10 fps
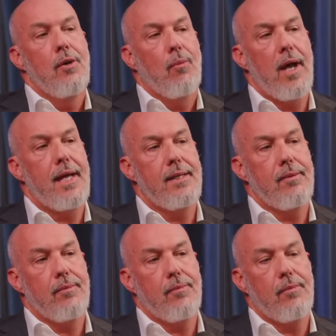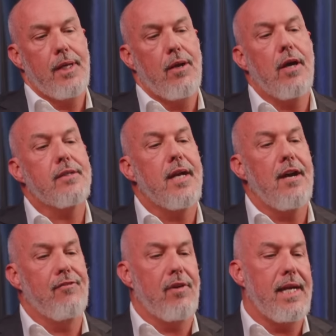When we ought to
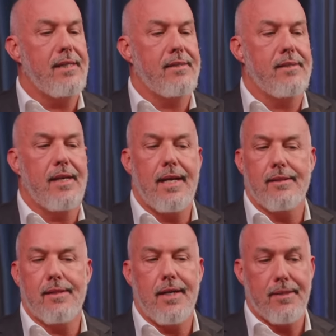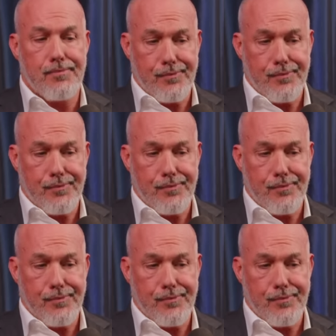have rates at, the